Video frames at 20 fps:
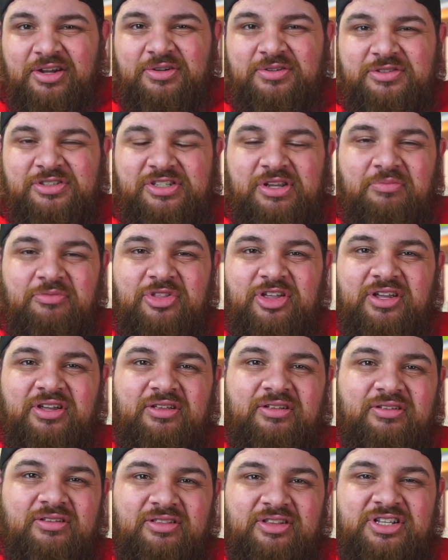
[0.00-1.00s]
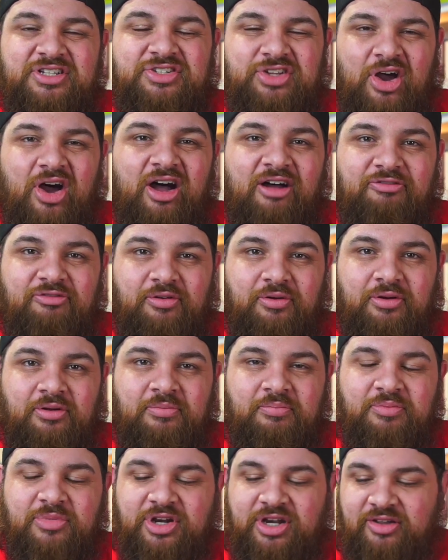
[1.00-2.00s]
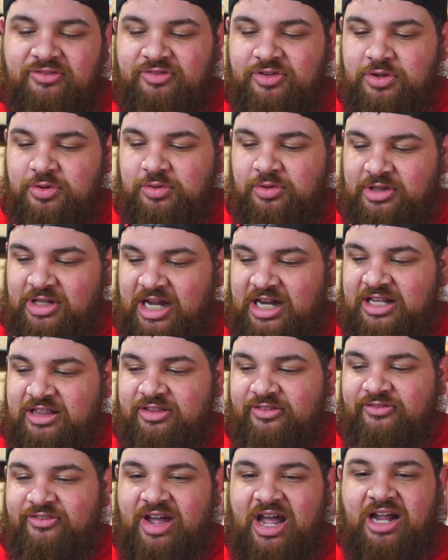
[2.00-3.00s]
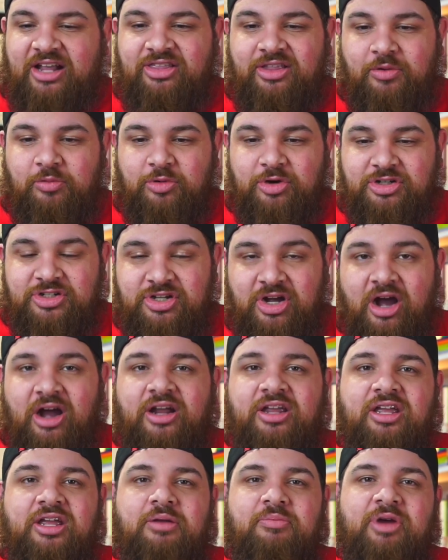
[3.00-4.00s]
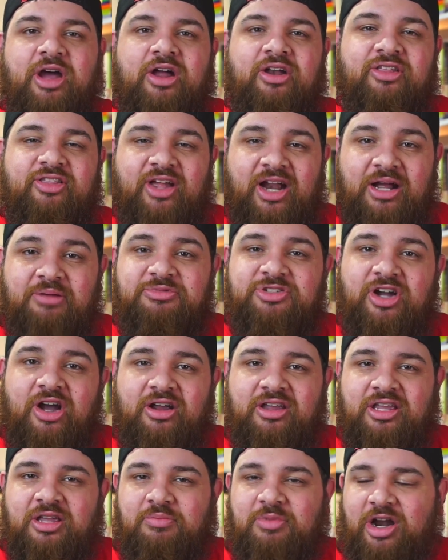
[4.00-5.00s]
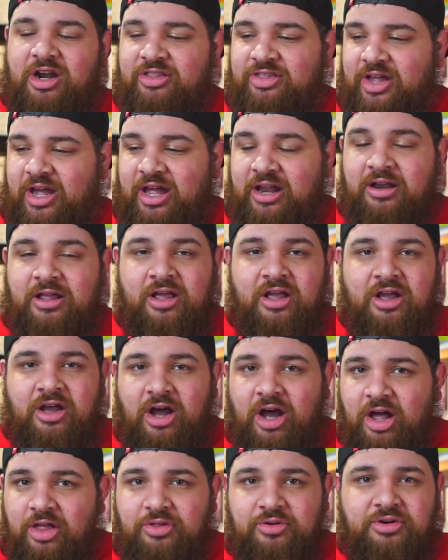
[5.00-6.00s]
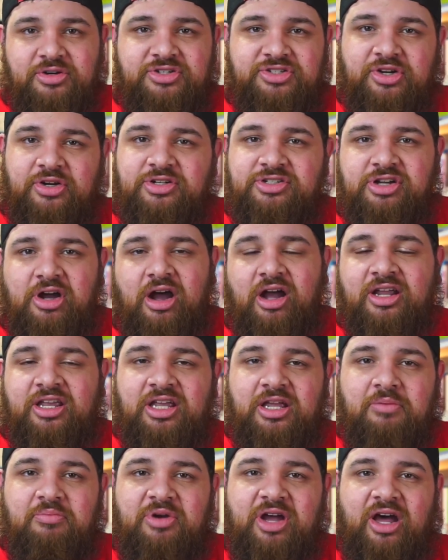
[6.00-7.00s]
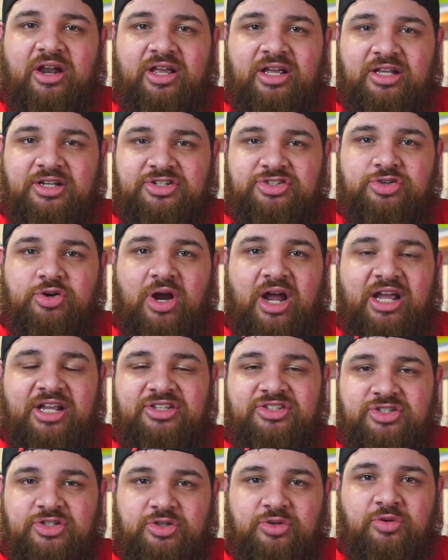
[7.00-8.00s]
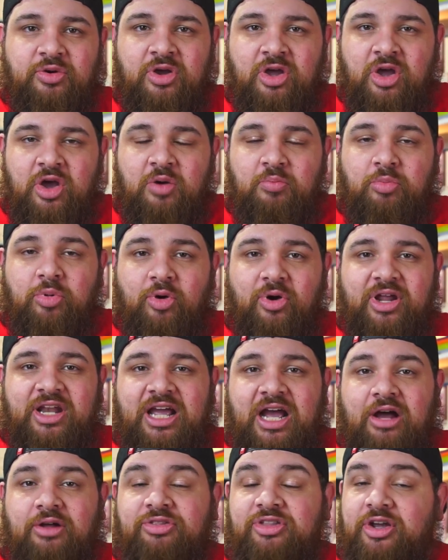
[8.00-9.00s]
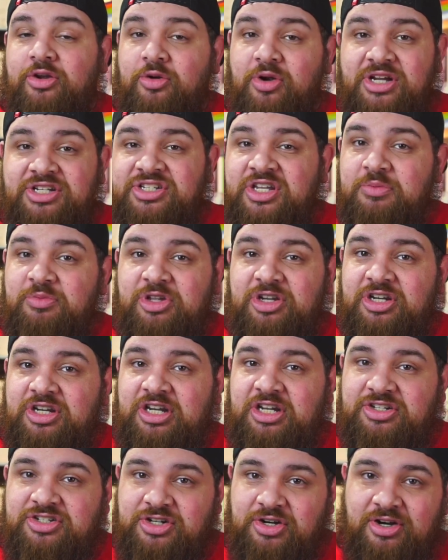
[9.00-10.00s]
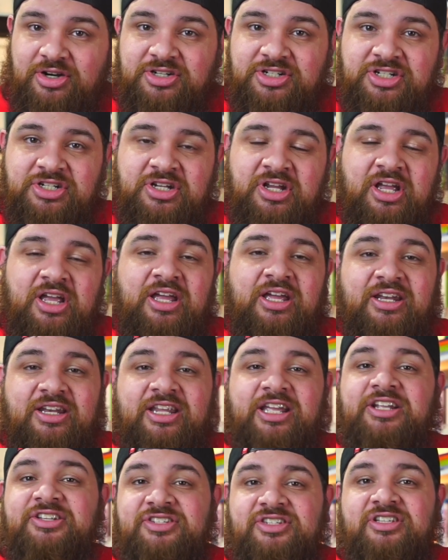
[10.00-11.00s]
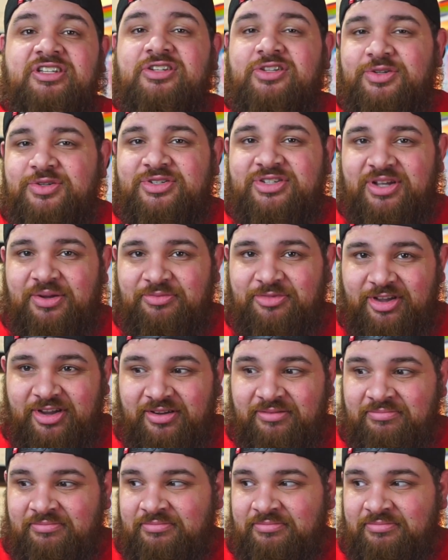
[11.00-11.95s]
something this awful? But if you like the fact that we're talking about it, that I'm talking about it, that others are talking about it, and trying to point out that Grace Community Church needs to do something.